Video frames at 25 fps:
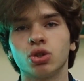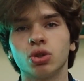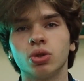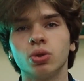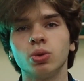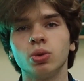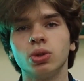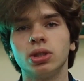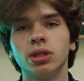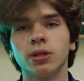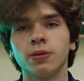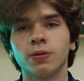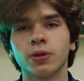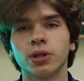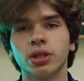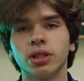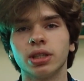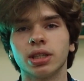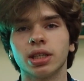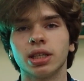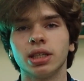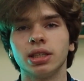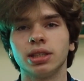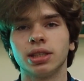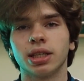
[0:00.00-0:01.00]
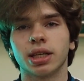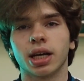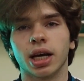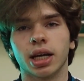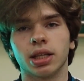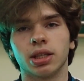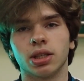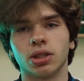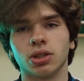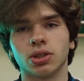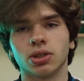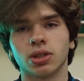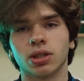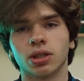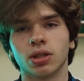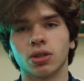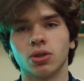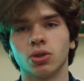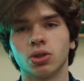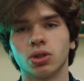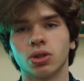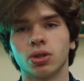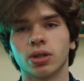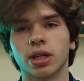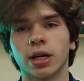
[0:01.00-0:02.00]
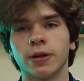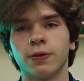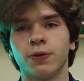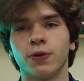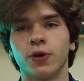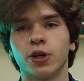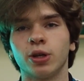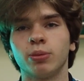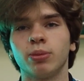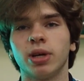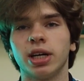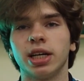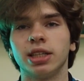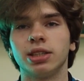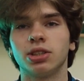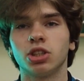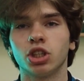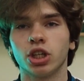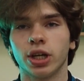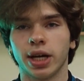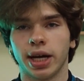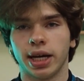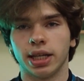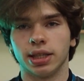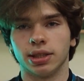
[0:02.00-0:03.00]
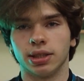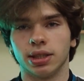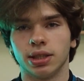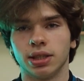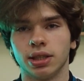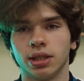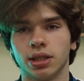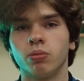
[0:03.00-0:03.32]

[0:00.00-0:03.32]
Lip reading: two different indicators used to confirm a trend.